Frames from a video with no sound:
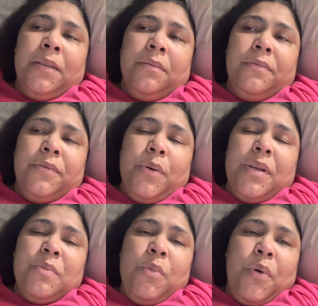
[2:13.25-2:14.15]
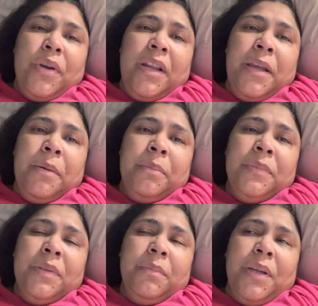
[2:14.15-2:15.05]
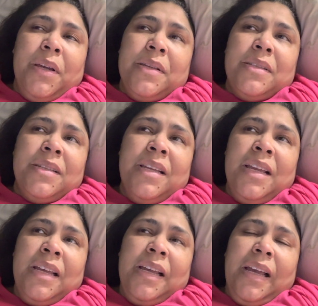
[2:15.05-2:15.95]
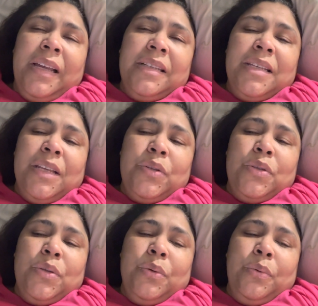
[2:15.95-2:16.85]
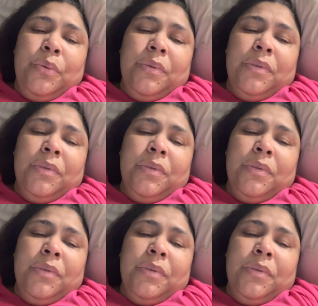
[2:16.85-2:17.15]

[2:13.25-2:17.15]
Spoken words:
focus more on him, because I tend to,